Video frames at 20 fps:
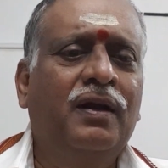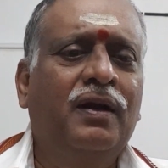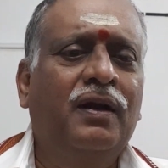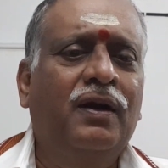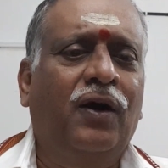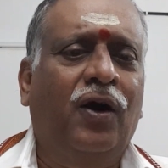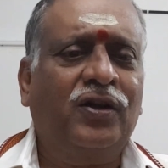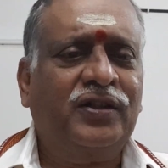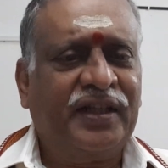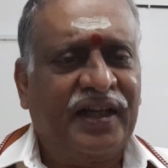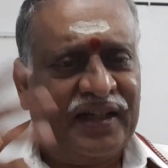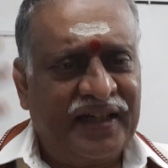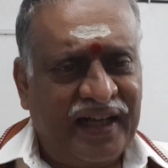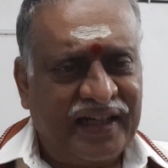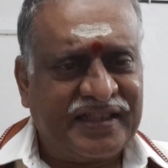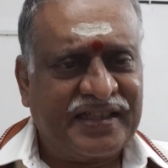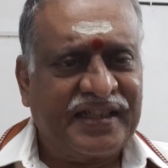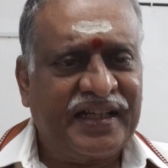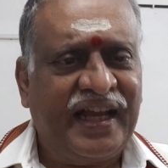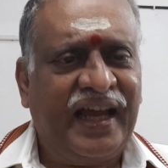or the
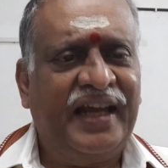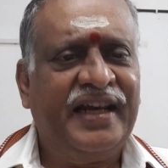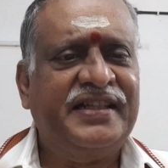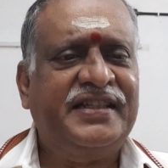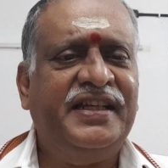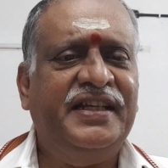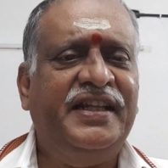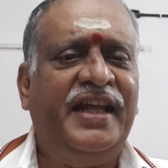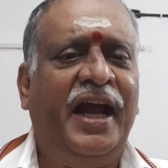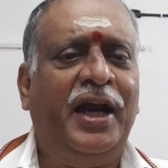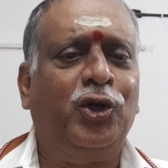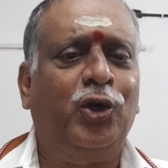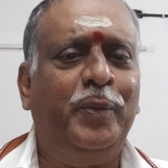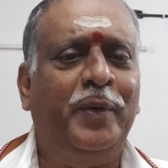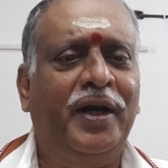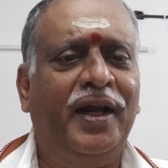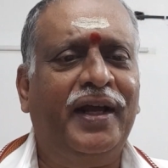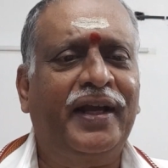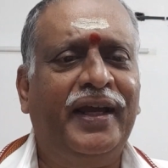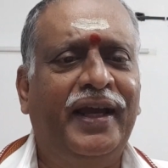next galaxy, the
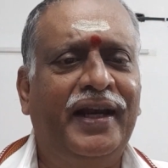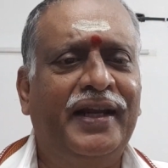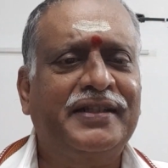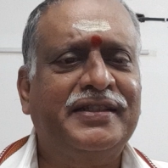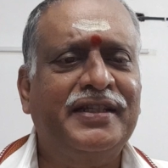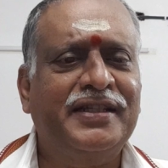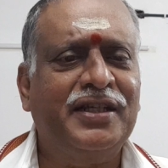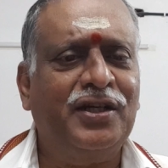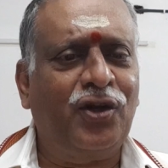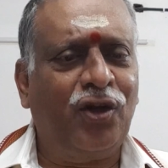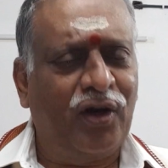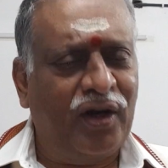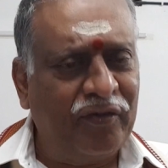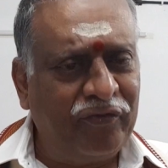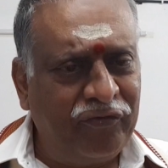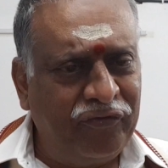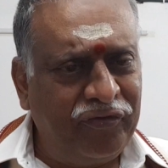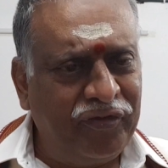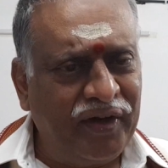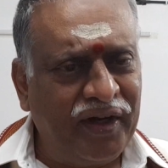Andromeda galaxies and all,
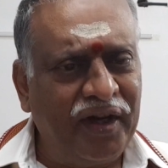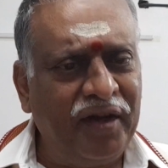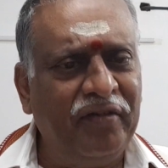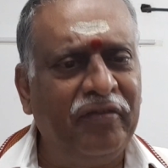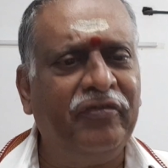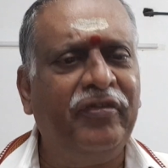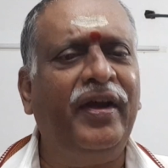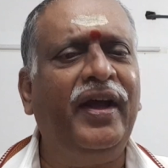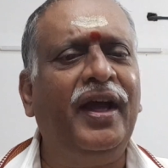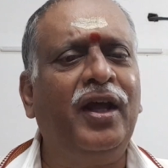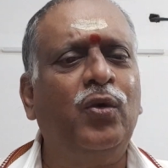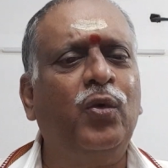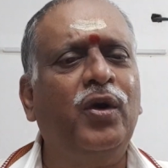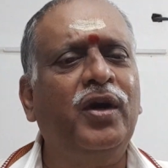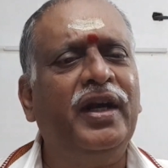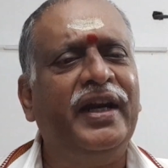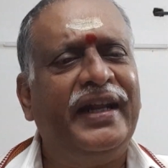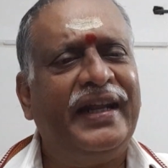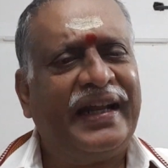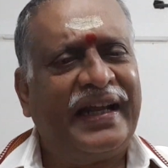everywhere
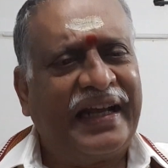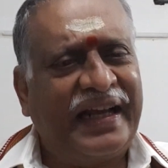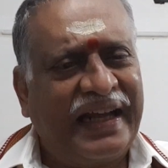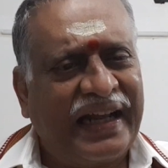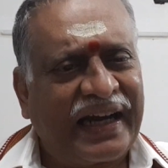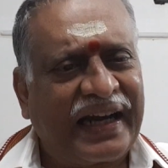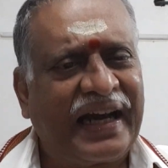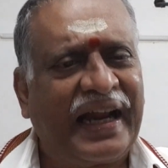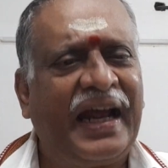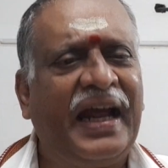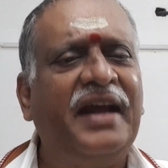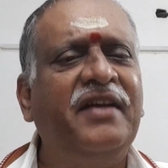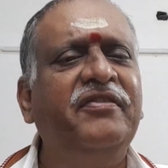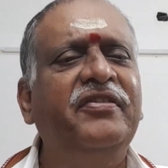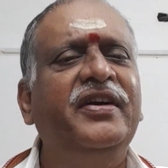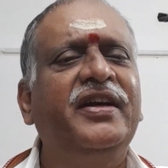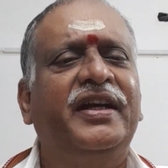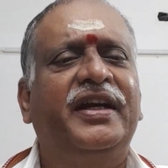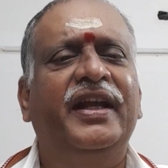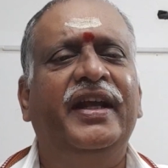only
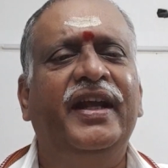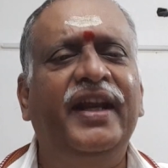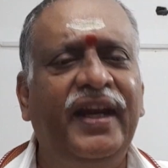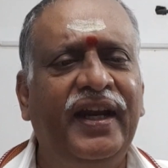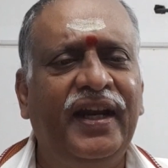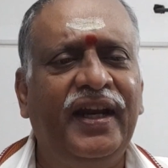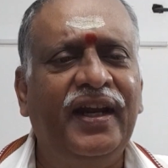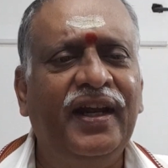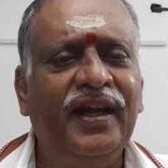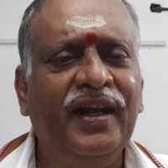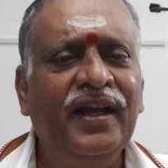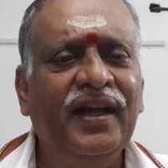gravity